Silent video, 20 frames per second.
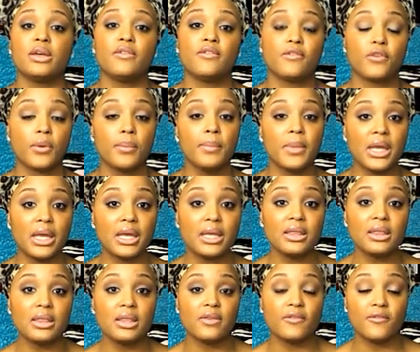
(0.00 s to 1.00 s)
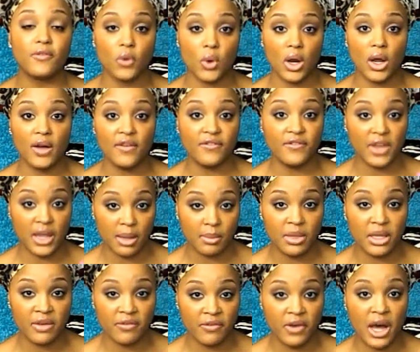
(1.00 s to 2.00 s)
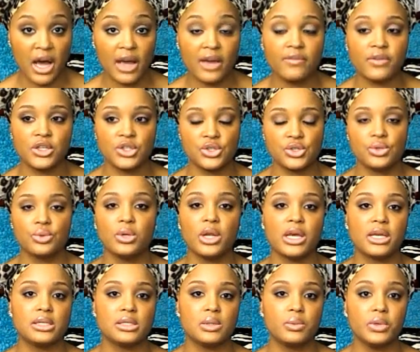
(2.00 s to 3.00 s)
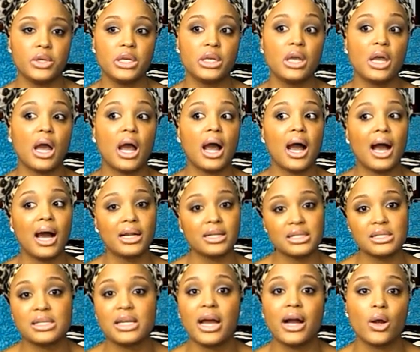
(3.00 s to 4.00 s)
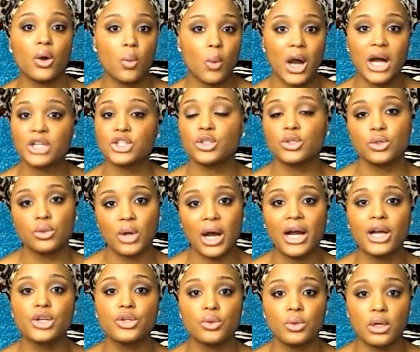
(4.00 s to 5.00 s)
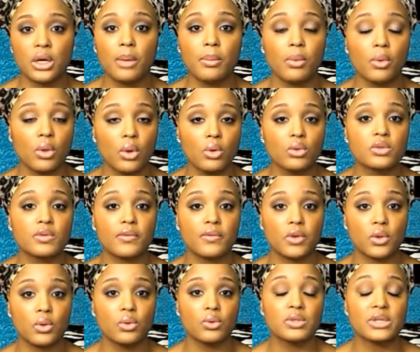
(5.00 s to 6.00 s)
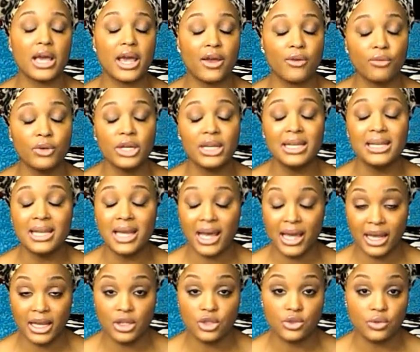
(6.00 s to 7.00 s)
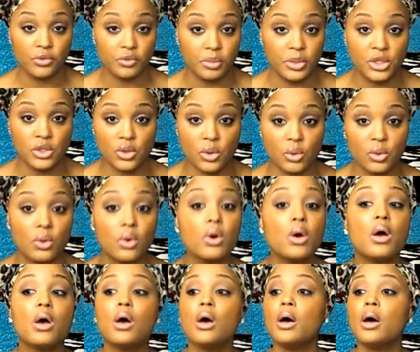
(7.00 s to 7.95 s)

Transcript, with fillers: And for me, for a family of five, it's two days a week. Honestly, I could wash clothes. I could do a couple loads of clothes every day, truth be told.